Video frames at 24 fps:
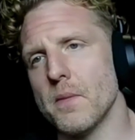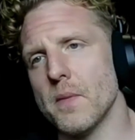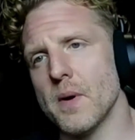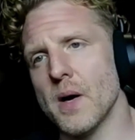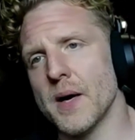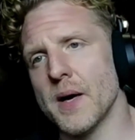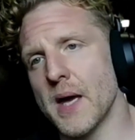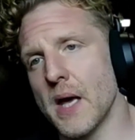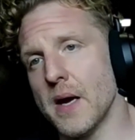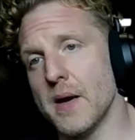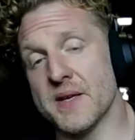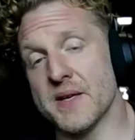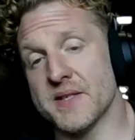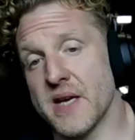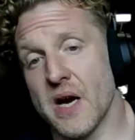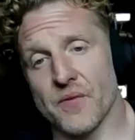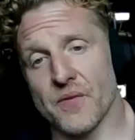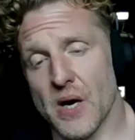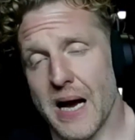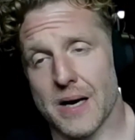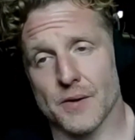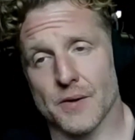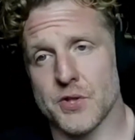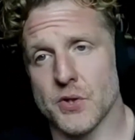it's
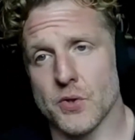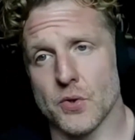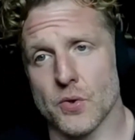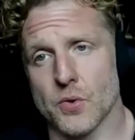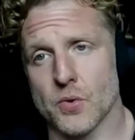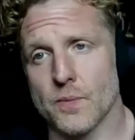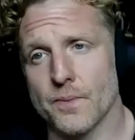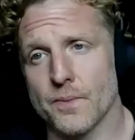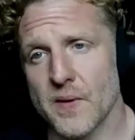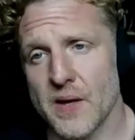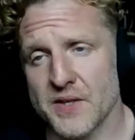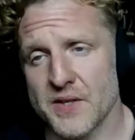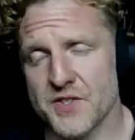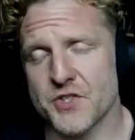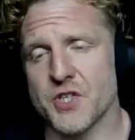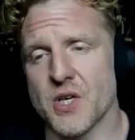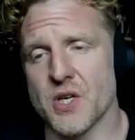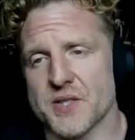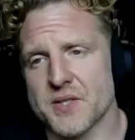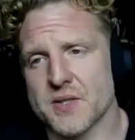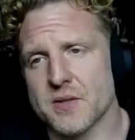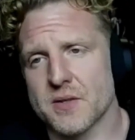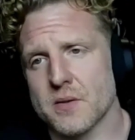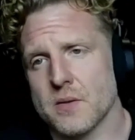never how to, it's
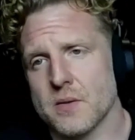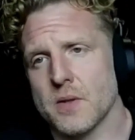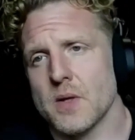just,